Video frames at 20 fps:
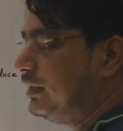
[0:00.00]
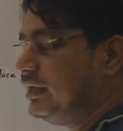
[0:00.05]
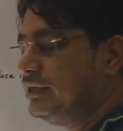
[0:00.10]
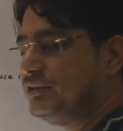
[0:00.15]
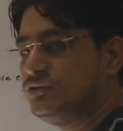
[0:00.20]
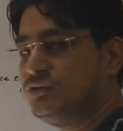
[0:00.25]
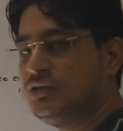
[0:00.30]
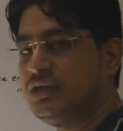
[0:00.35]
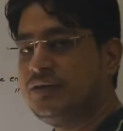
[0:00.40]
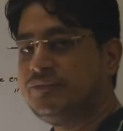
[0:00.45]

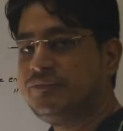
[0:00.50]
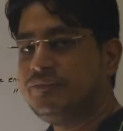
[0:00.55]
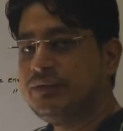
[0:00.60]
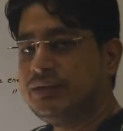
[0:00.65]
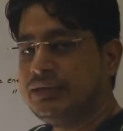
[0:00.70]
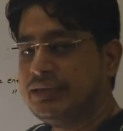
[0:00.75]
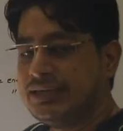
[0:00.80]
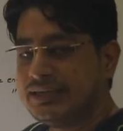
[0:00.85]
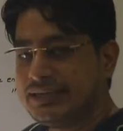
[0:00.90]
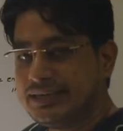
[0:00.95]
As you
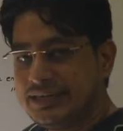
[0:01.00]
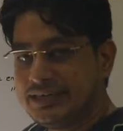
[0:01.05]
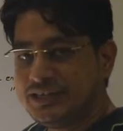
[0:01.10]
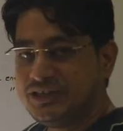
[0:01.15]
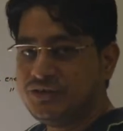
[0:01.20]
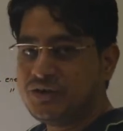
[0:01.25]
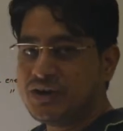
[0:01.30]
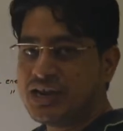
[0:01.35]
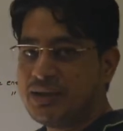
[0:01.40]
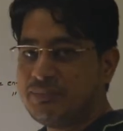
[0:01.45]
have read
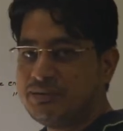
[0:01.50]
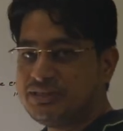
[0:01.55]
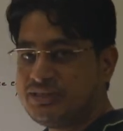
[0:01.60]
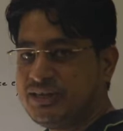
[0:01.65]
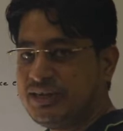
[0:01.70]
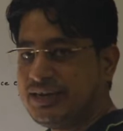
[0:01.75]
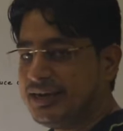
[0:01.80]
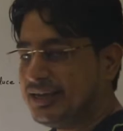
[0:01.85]
in your chemistry